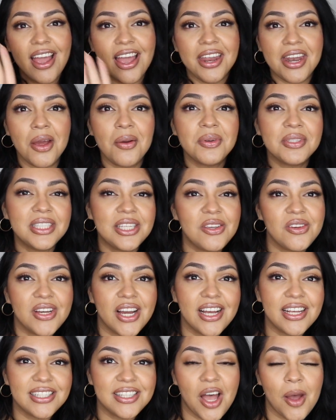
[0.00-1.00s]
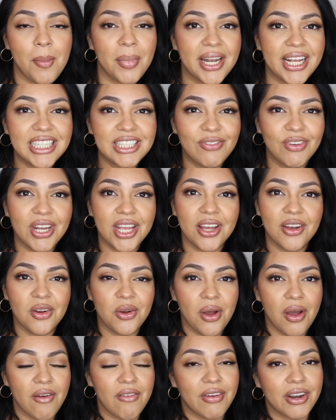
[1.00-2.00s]
And I will see you guys on my next
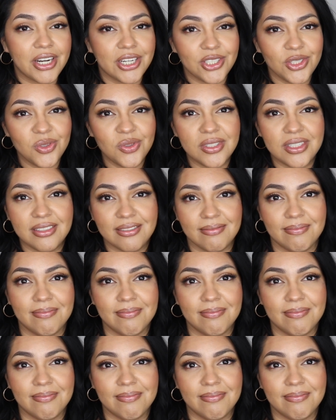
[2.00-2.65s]
video very soon.